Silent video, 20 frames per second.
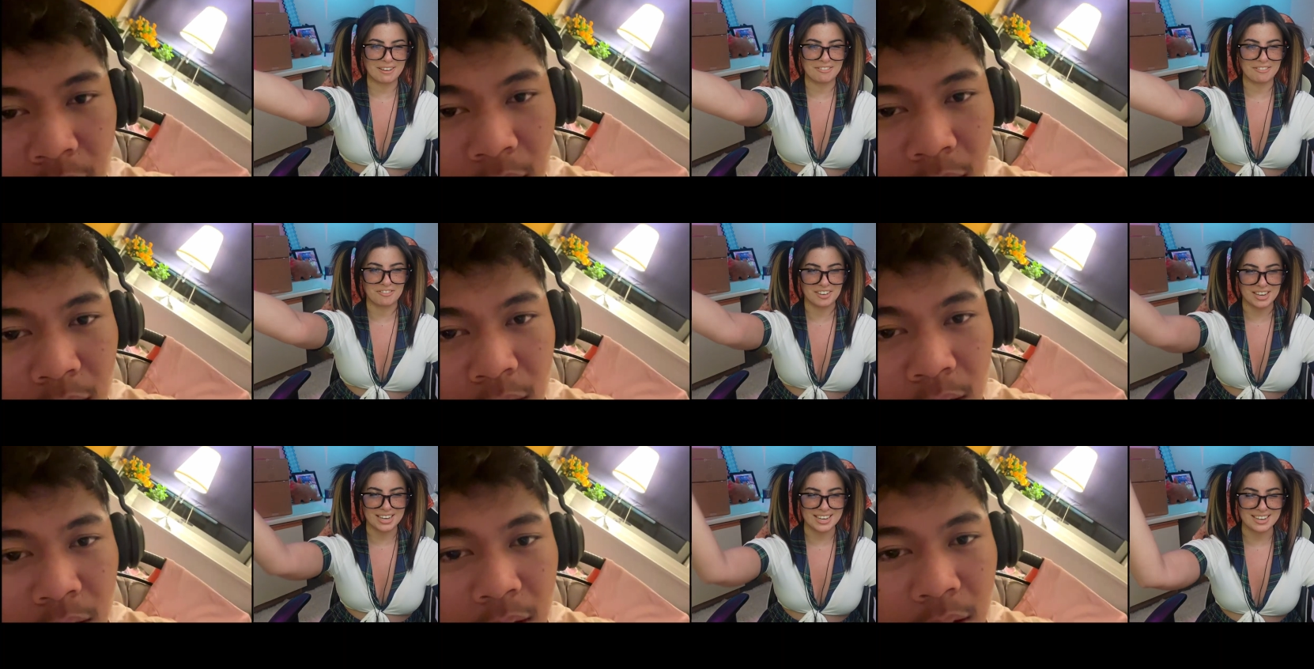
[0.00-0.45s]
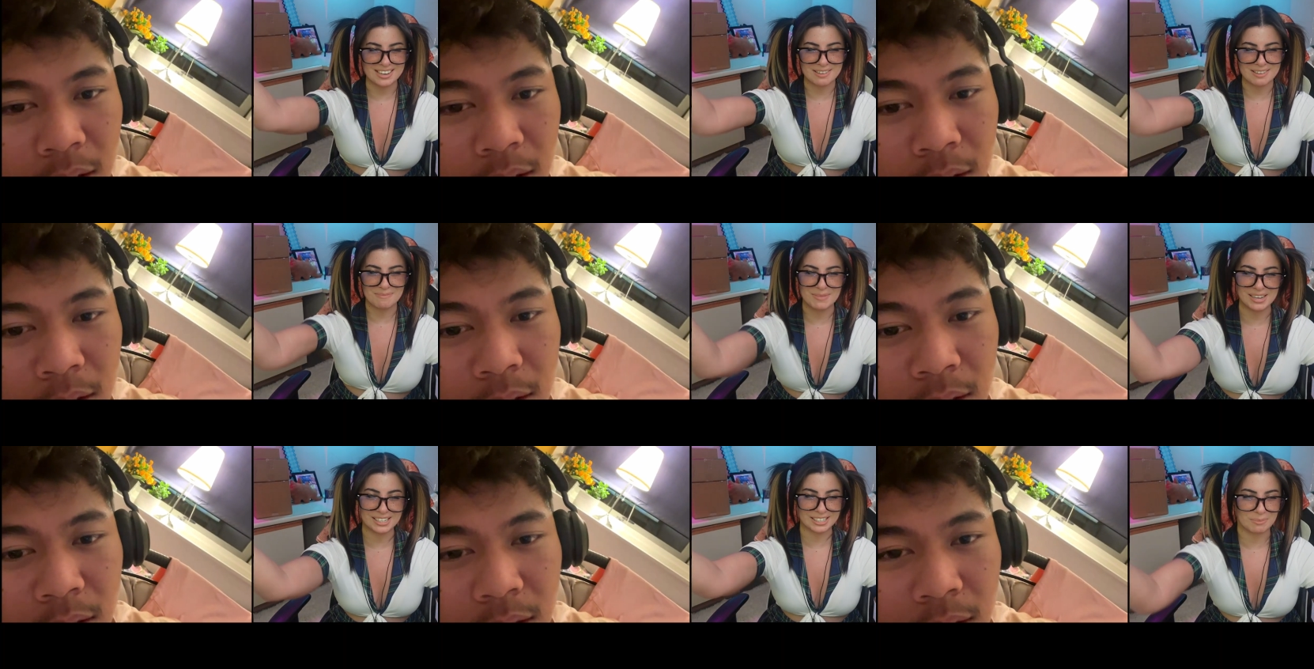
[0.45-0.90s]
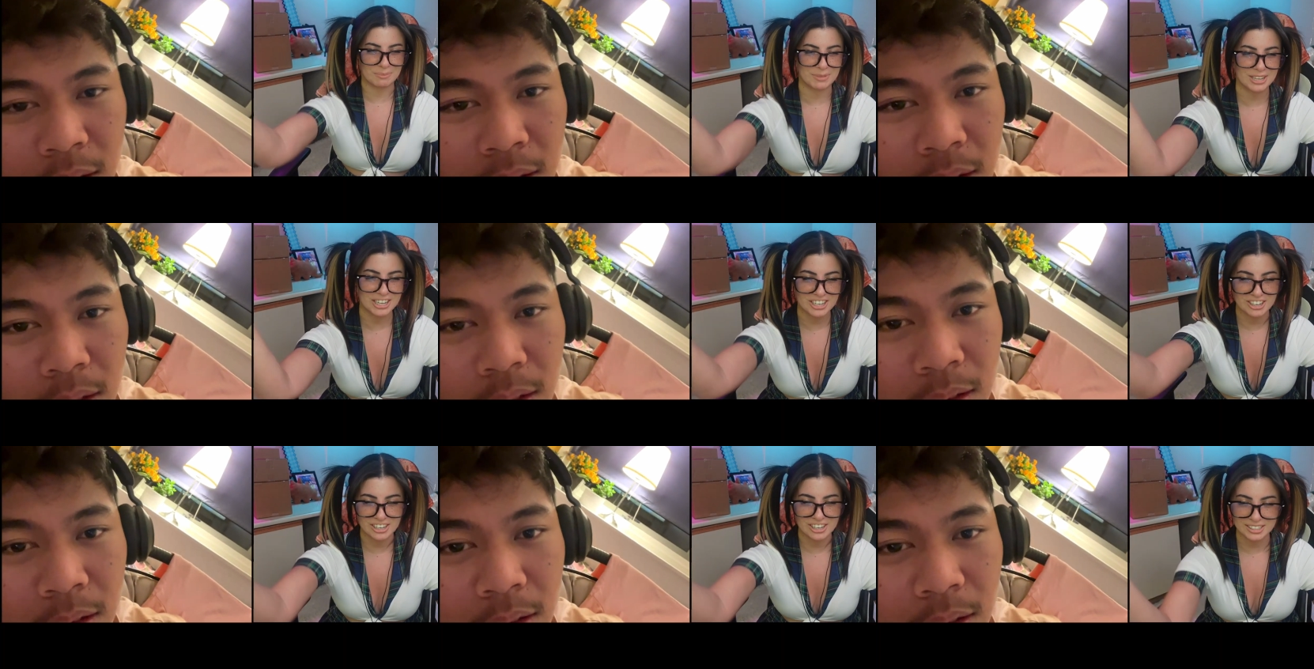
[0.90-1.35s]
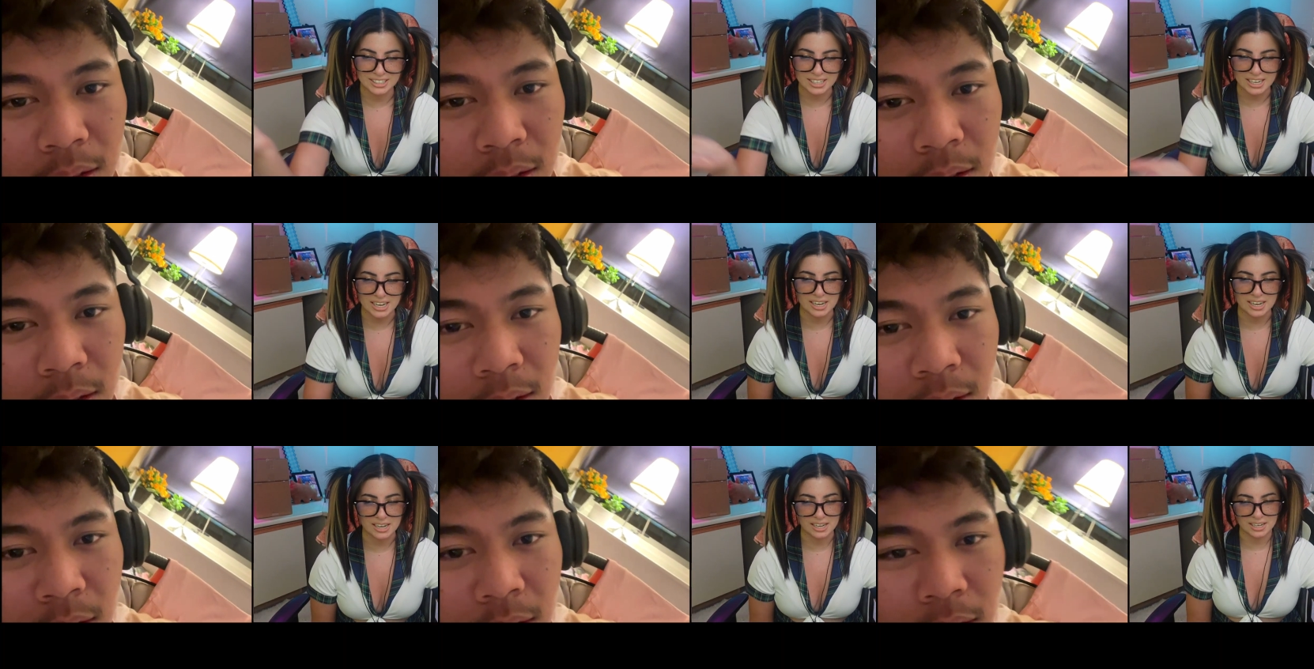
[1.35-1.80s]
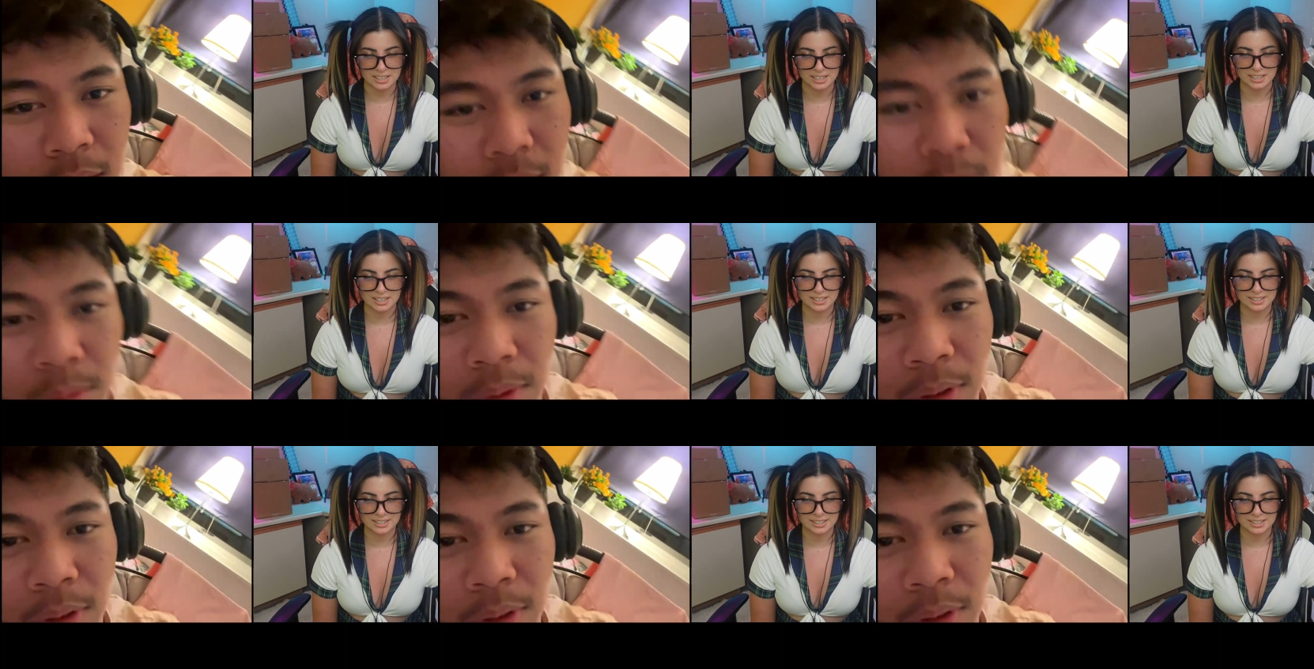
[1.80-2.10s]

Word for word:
Speaker 1: feet, give me something good to eat.